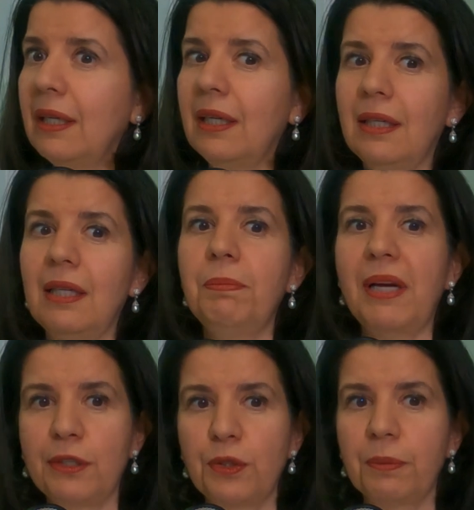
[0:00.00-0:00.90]
a
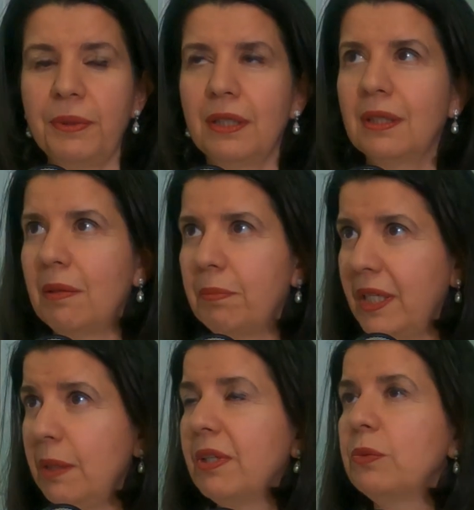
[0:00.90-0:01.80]
pan-European
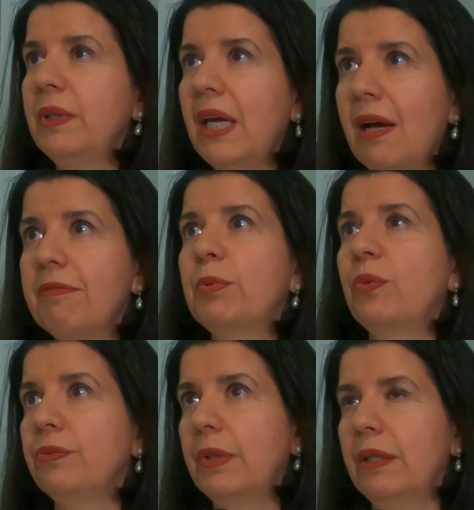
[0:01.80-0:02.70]
company, but we have
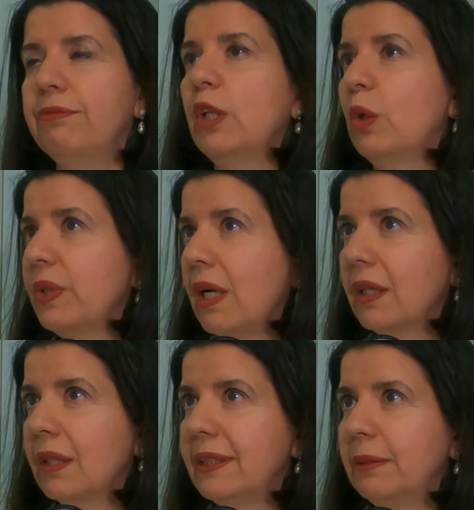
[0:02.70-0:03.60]
followed our
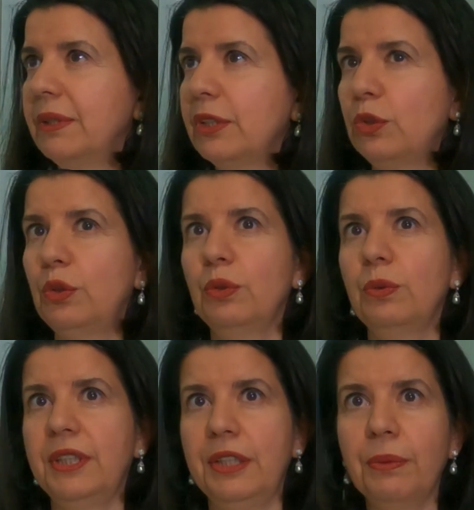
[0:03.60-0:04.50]
customers
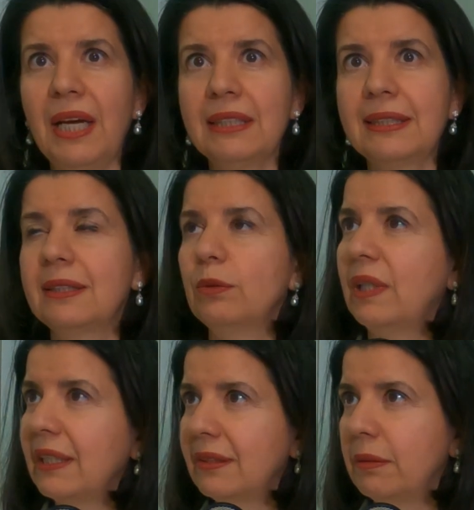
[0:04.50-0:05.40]
to the US, to
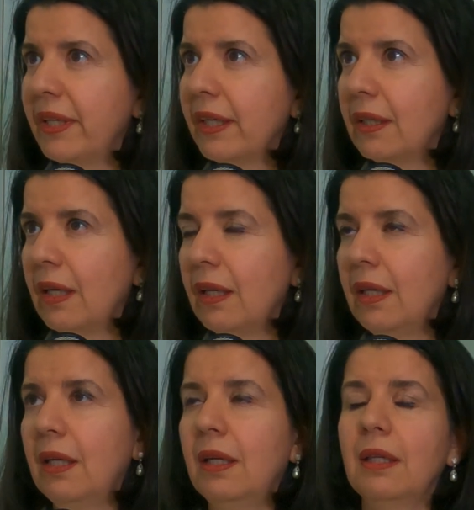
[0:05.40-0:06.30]
Latin America,
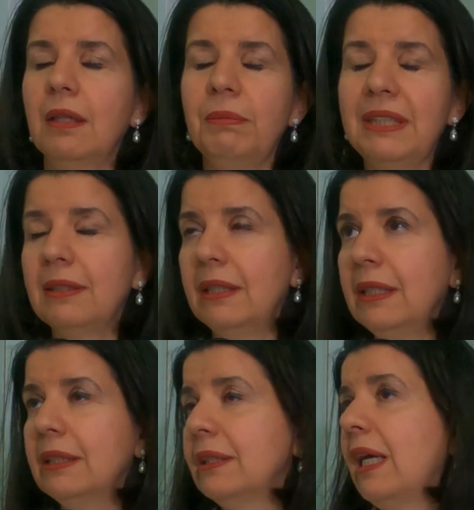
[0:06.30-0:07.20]
Middle
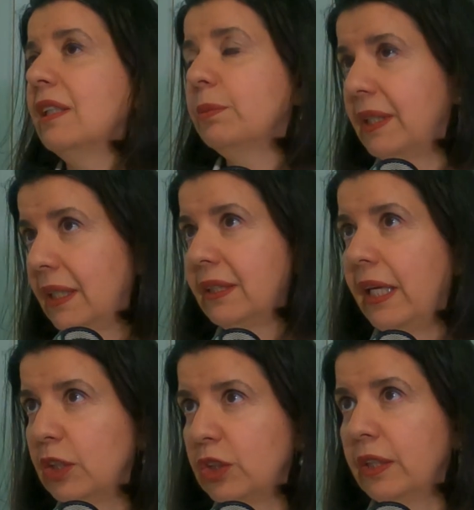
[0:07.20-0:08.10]
East, as well as
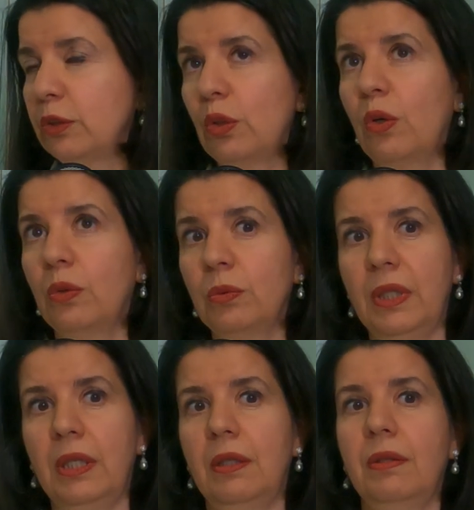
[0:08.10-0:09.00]
Asia. So
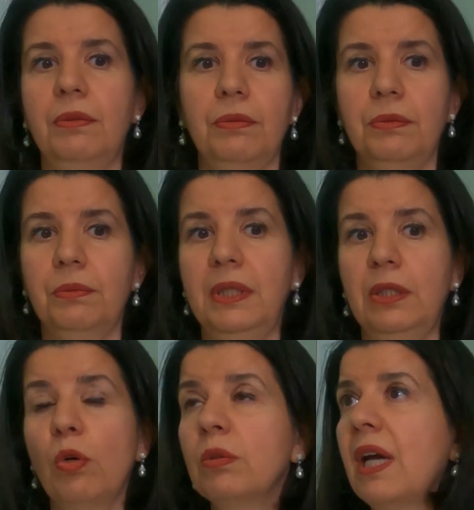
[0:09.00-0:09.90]

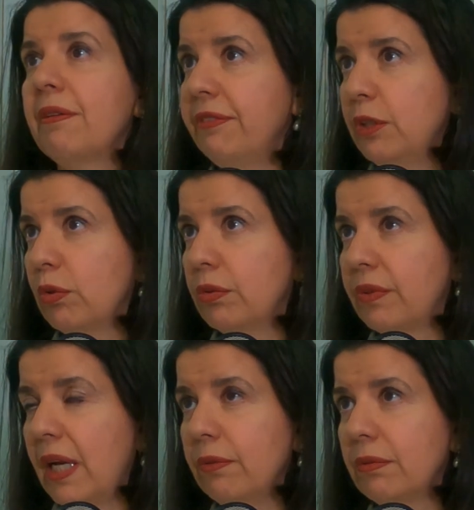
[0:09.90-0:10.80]
we don't have feet on the
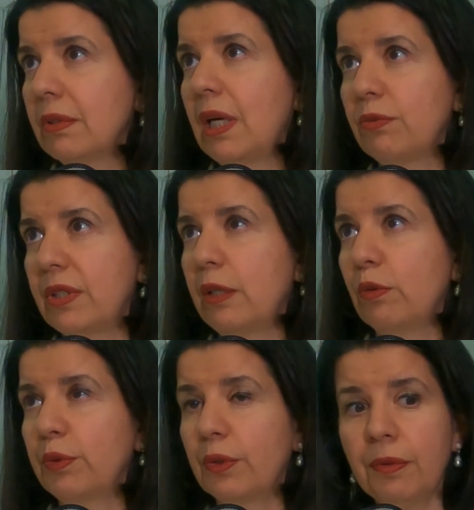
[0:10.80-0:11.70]
ground outside
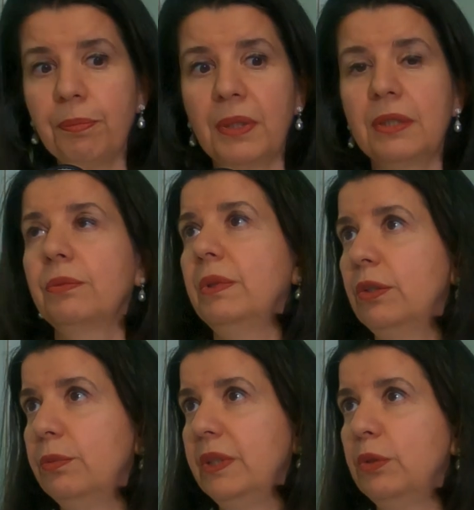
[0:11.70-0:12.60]
of Europe, but we
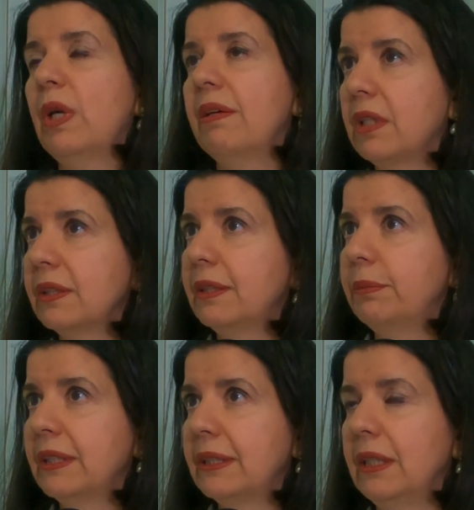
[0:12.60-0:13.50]
do have
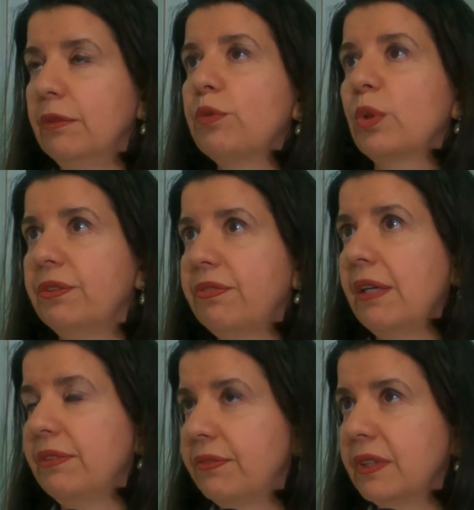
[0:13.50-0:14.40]
customers in
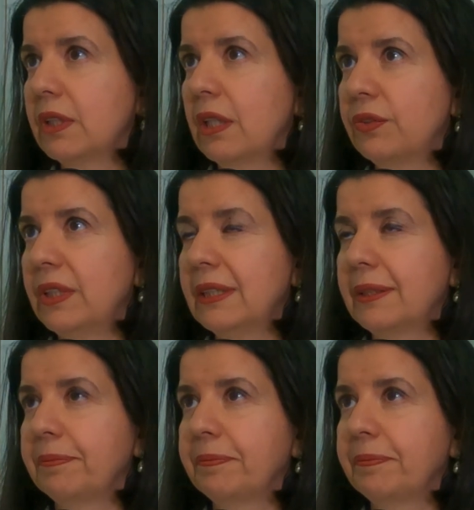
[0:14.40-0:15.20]
45 different countries.